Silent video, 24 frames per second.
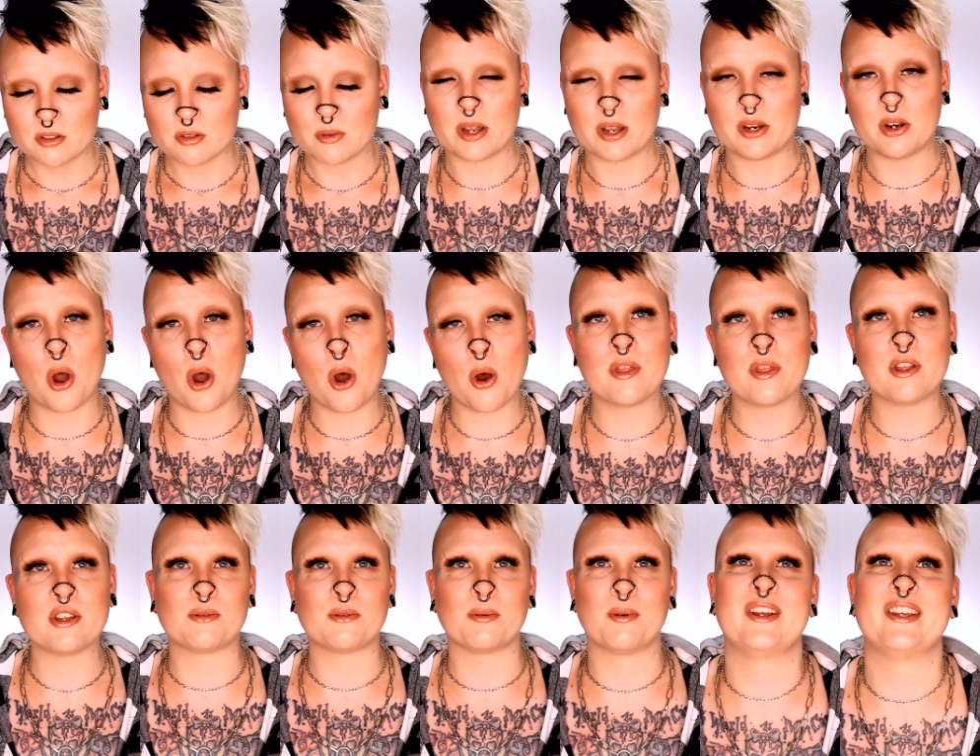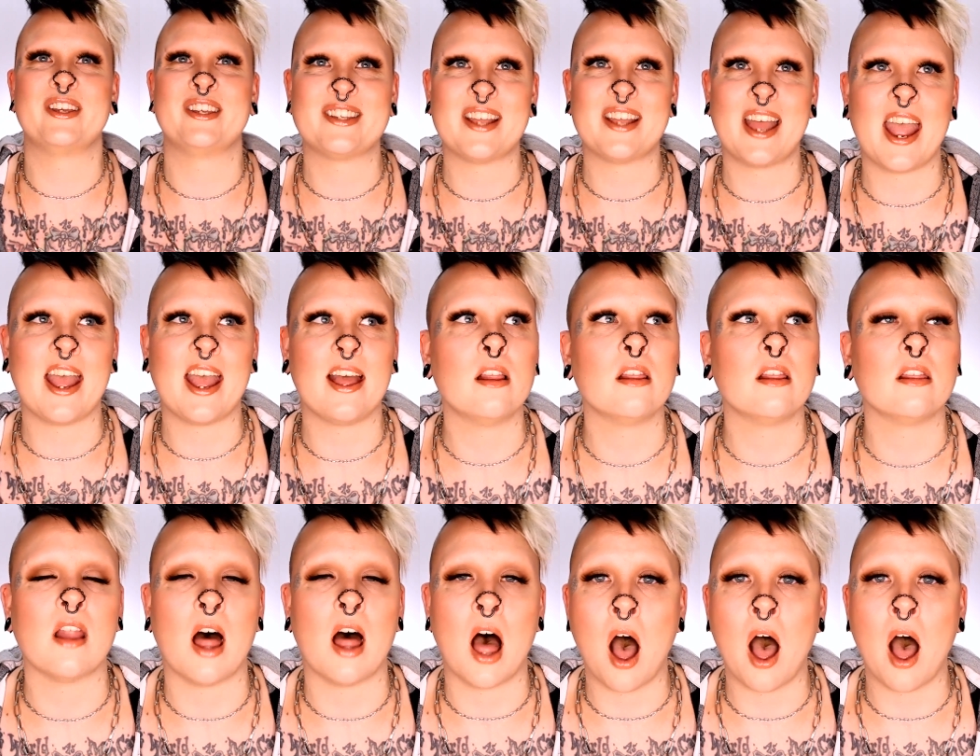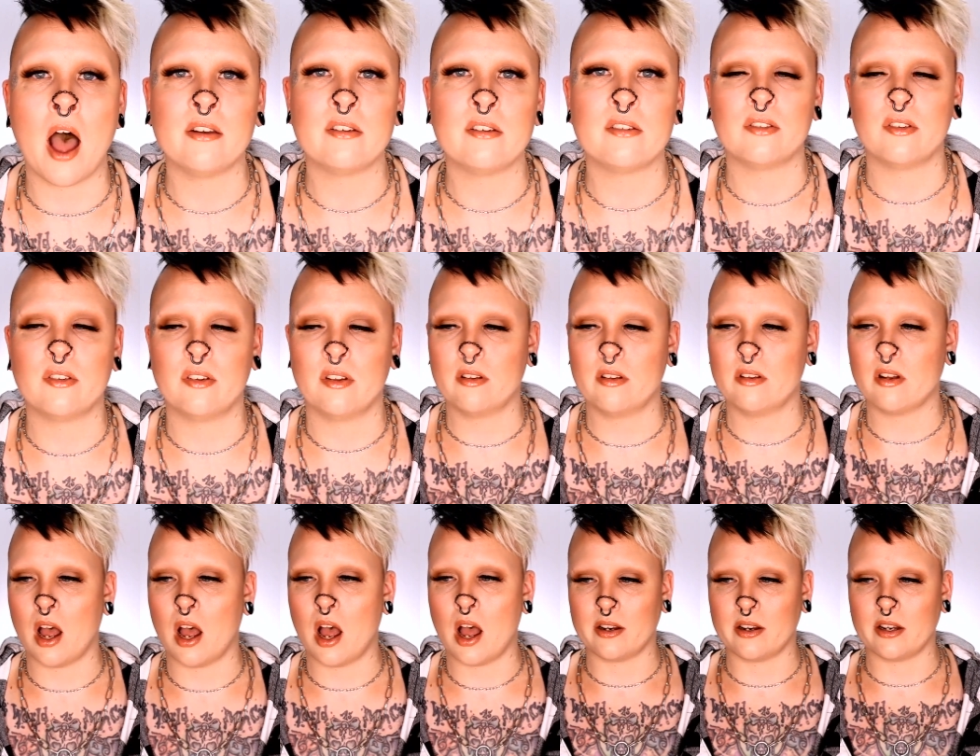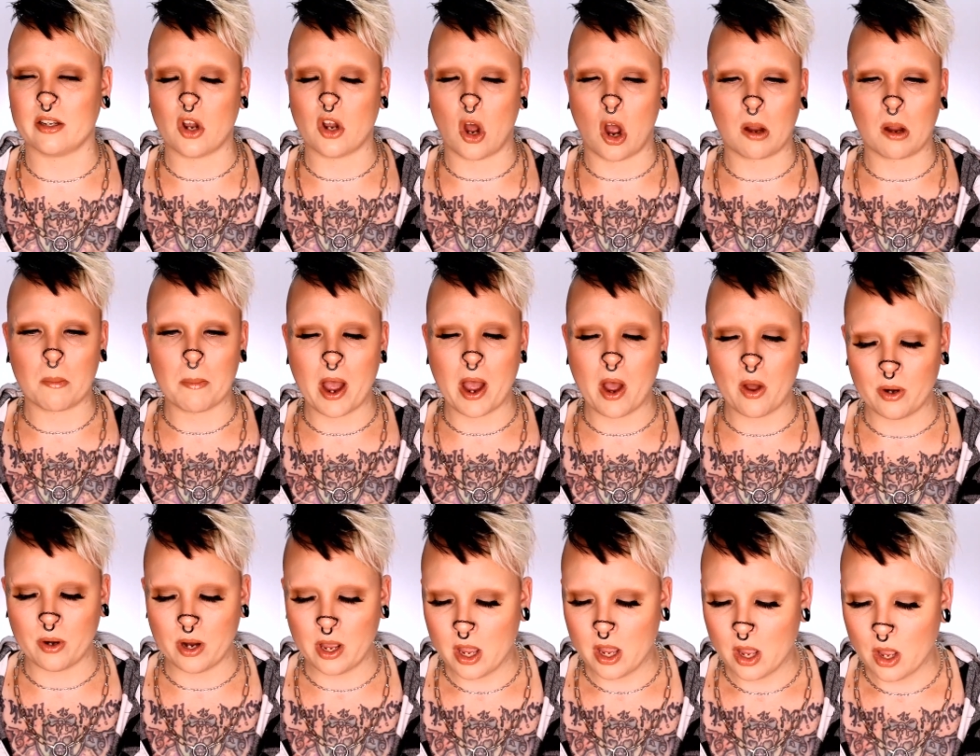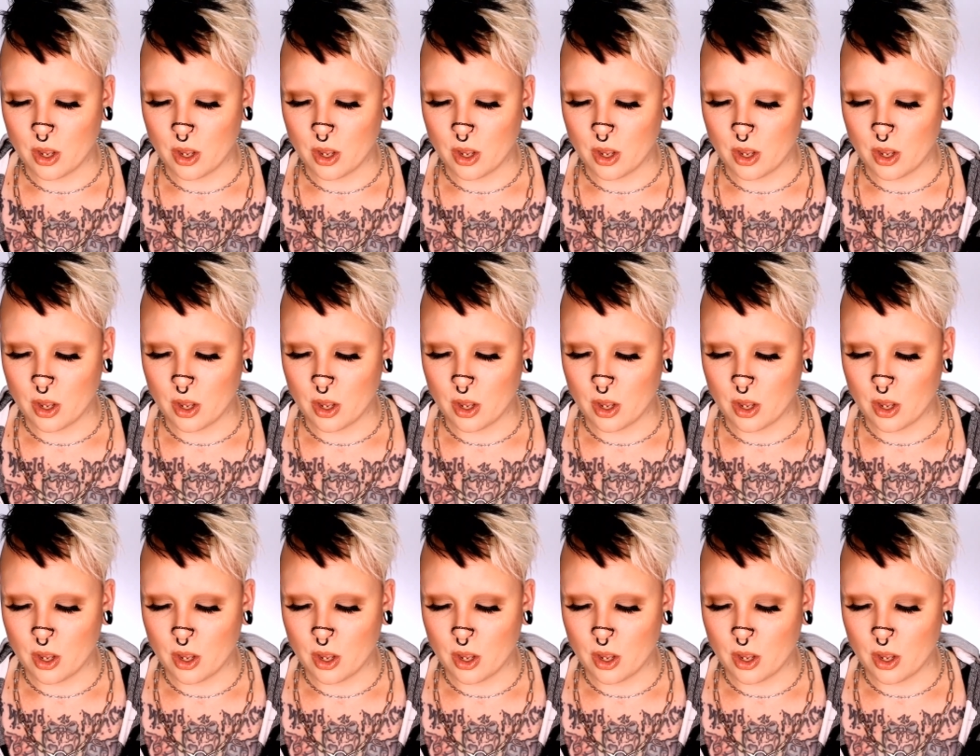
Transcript: So I know this was a lot to talk about.